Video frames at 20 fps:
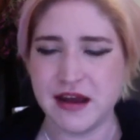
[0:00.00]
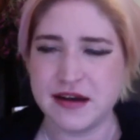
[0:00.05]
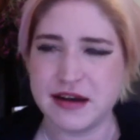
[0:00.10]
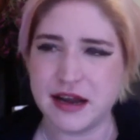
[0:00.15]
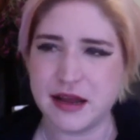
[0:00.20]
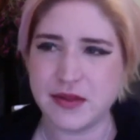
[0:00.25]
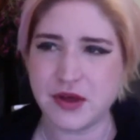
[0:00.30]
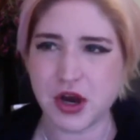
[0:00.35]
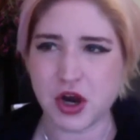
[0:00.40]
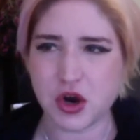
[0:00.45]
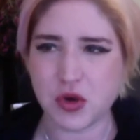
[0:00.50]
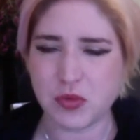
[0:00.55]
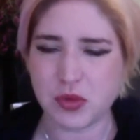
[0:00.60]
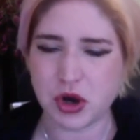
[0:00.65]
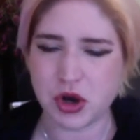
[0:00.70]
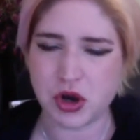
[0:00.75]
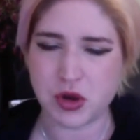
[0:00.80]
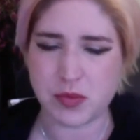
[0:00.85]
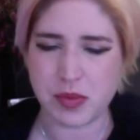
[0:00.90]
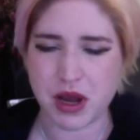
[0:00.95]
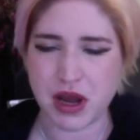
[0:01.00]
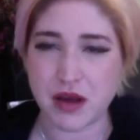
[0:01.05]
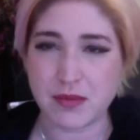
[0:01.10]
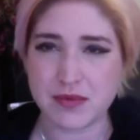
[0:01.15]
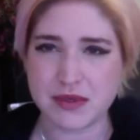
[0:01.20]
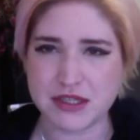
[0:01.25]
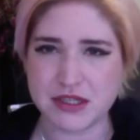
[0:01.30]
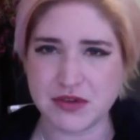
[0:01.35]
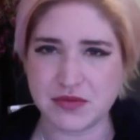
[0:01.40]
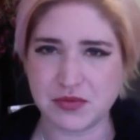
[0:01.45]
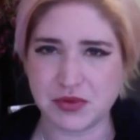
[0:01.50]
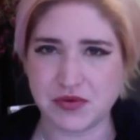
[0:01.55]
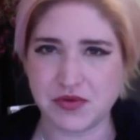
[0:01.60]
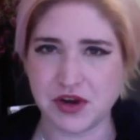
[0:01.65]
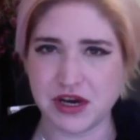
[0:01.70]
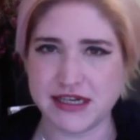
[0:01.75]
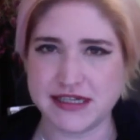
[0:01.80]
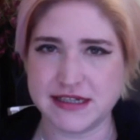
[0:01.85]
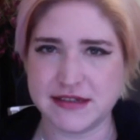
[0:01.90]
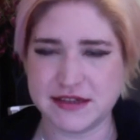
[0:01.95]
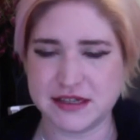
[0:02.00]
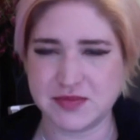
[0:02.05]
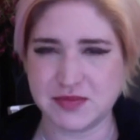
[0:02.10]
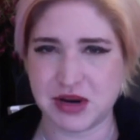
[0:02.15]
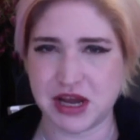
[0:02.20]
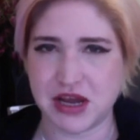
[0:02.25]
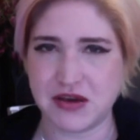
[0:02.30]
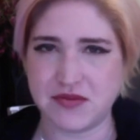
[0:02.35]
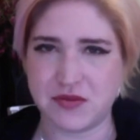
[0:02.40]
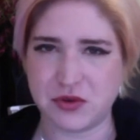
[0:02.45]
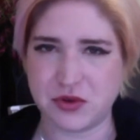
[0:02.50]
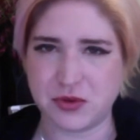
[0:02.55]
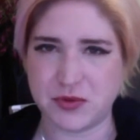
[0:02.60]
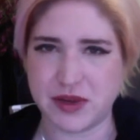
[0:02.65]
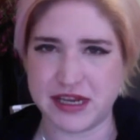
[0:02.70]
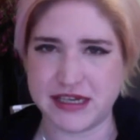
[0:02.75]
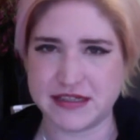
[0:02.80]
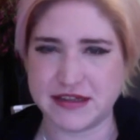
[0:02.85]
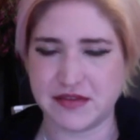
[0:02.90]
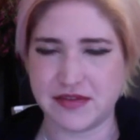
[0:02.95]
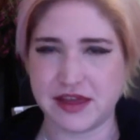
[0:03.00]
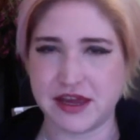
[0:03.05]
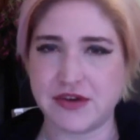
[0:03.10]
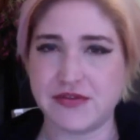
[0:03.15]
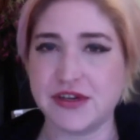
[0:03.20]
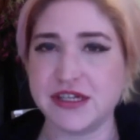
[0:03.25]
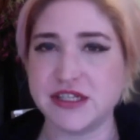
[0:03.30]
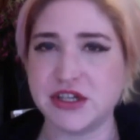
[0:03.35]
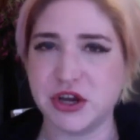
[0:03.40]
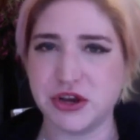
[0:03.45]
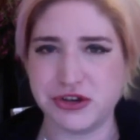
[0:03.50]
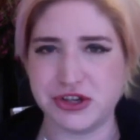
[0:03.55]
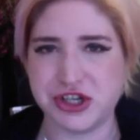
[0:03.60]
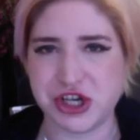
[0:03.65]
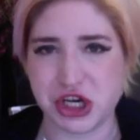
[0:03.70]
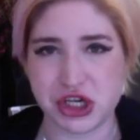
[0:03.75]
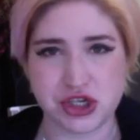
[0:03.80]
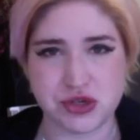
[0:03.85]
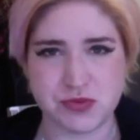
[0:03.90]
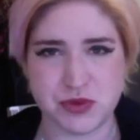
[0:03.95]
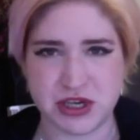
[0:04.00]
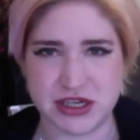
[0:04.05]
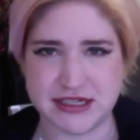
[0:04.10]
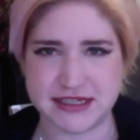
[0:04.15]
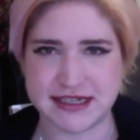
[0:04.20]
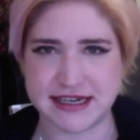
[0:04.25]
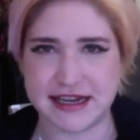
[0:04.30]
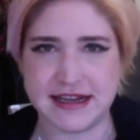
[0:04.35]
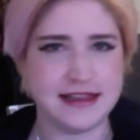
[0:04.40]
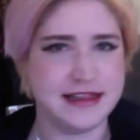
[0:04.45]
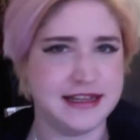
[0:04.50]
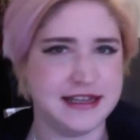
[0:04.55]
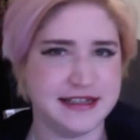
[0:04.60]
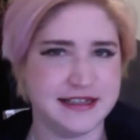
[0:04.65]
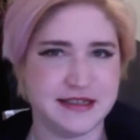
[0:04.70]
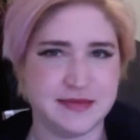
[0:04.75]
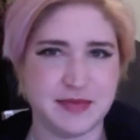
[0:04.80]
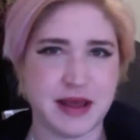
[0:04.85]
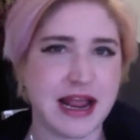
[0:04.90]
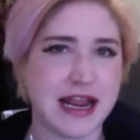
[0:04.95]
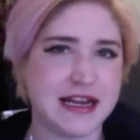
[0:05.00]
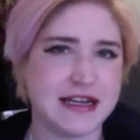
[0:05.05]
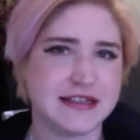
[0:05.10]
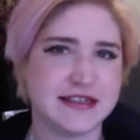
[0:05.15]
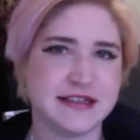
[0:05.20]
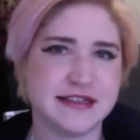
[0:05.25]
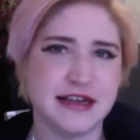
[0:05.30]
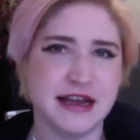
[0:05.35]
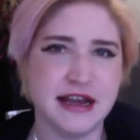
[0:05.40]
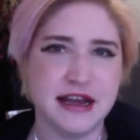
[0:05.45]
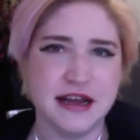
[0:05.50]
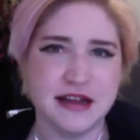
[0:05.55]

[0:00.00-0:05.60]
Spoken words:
Now, the whole purpose of providing this platform is that there is no judgment in this space.